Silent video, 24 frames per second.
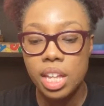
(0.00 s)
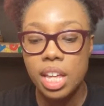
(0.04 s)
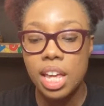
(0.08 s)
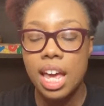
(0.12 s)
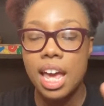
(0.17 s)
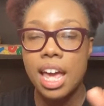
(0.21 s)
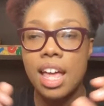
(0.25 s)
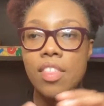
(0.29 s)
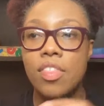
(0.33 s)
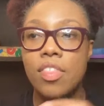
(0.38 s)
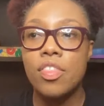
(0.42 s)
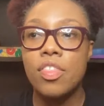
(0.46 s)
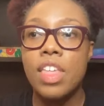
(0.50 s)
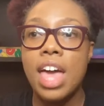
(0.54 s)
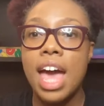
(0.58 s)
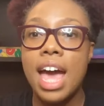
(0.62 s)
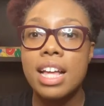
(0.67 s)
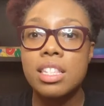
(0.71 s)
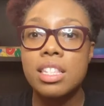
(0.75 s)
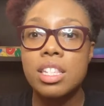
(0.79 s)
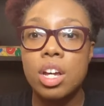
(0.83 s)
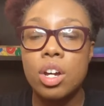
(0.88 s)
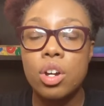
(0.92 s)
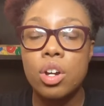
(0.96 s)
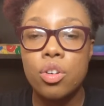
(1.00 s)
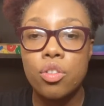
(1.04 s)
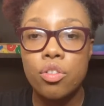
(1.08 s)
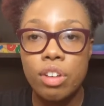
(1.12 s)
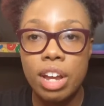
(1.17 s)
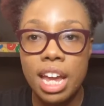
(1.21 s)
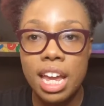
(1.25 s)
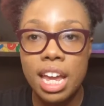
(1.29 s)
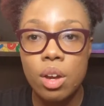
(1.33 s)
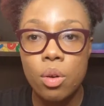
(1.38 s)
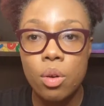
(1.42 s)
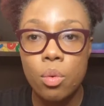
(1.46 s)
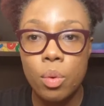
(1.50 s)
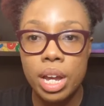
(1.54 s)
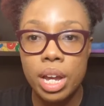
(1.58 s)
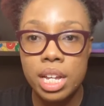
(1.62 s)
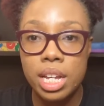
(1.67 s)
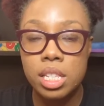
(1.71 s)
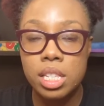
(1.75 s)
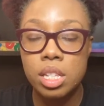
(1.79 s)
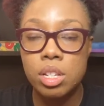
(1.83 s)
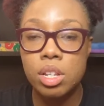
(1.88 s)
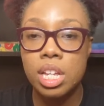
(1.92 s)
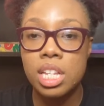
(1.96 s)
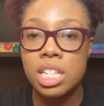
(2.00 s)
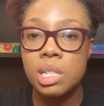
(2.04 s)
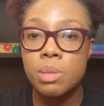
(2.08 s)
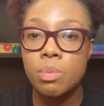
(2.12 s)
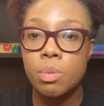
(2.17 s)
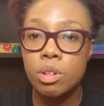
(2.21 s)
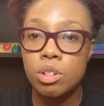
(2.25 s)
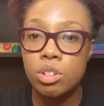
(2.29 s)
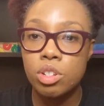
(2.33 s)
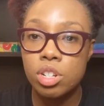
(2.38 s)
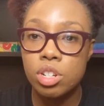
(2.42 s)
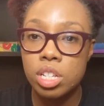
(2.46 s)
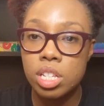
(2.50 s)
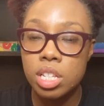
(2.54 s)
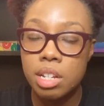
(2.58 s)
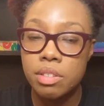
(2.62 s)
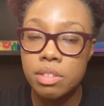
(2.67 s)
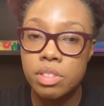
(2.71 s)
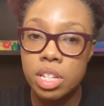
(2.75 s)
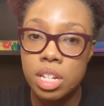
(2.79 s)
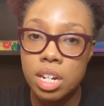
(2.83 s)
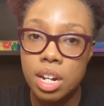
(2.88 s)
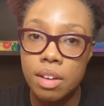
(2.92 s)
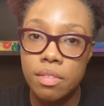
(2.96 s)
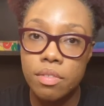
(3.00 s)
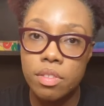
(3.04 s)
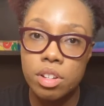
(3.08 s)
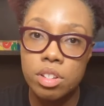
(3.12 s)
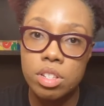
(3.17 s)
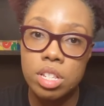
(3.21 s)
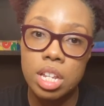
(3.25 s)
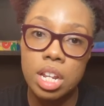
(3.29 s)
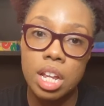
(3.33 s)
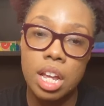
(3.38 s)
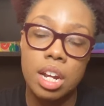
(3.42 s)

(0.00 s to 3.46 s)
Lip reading: And that's a great way to expose yourself to diversity.